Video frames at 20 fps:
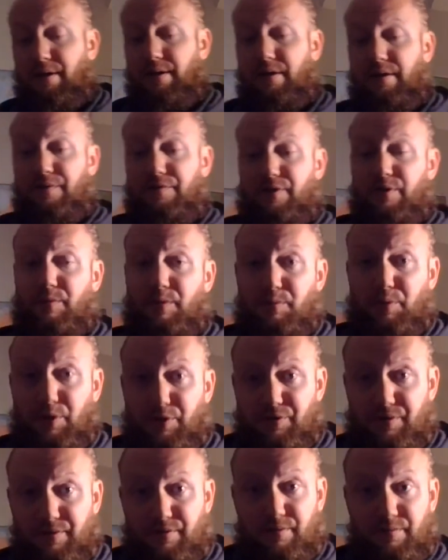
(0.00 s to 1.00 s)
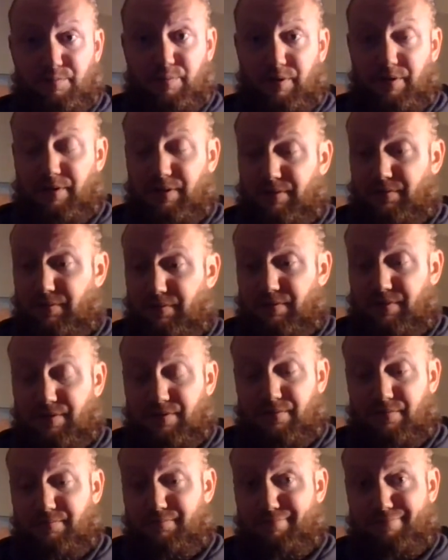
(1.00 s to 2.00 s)
If someone posts political
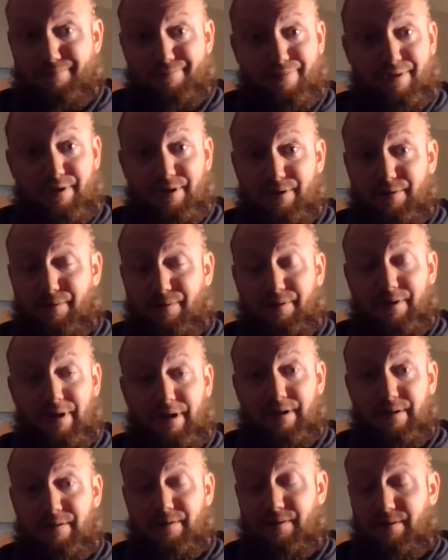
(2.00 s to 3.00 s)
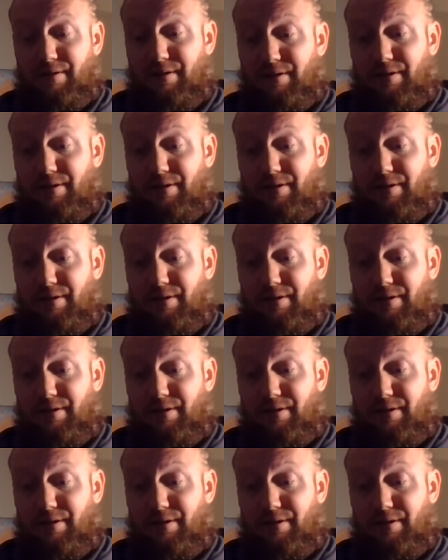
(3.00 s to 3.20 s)
things,